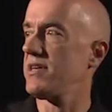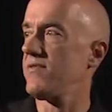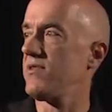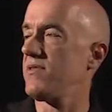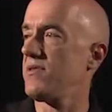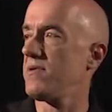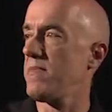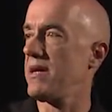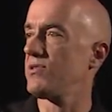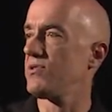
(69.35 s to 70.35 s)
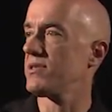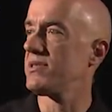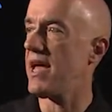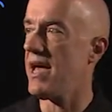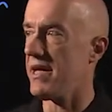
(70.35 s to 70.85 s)
given the
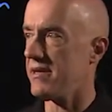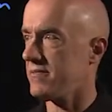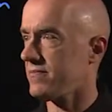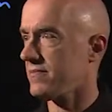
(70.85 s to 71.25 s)
matrix A.